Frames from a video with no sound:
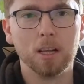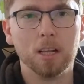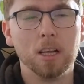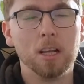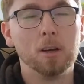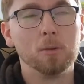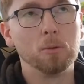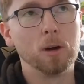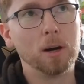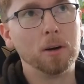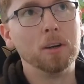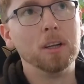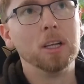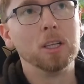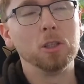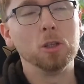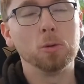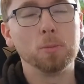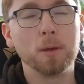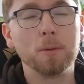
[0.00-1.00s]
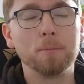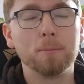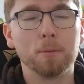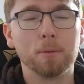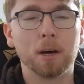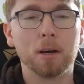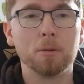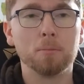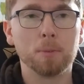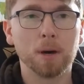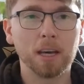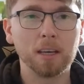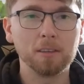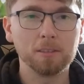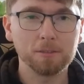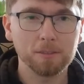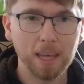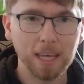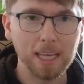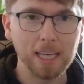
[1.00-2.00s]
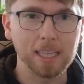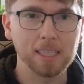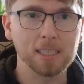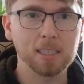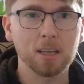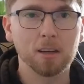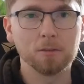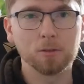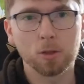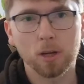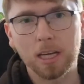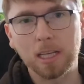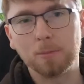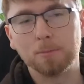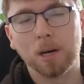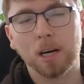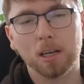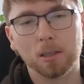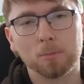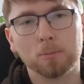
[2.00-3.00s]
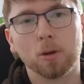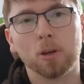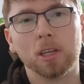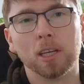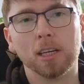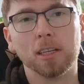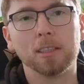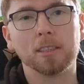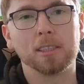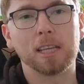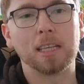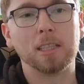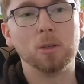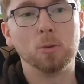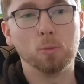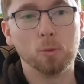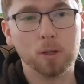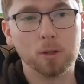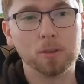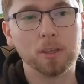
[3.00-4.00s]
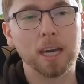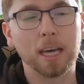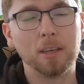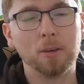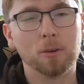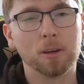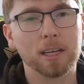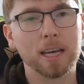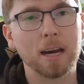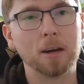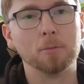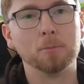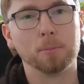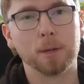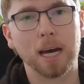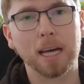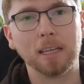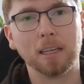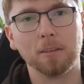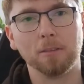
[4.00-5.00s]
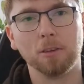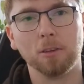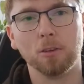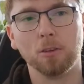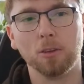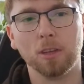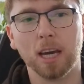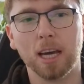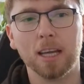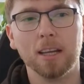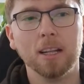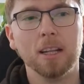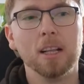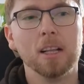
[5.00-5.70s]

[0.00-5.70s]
Well, you'll be buying fakes of trademarked products, and you will get your account banned if you do that.